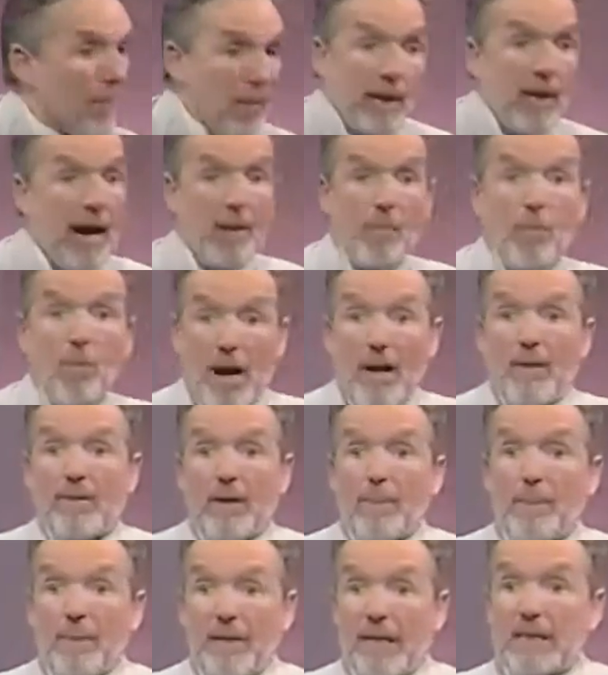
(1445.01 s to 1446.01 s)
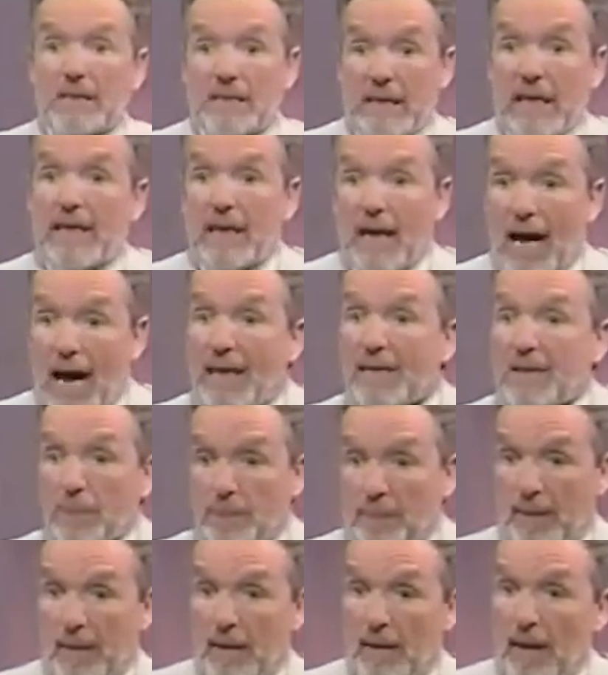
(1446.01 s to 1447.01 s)
Well, I wound up in a state
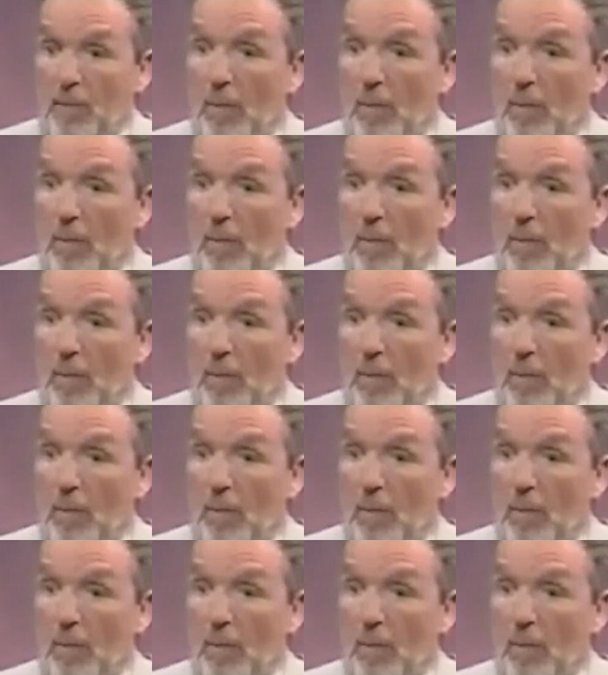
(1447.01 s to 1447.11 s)
hospital.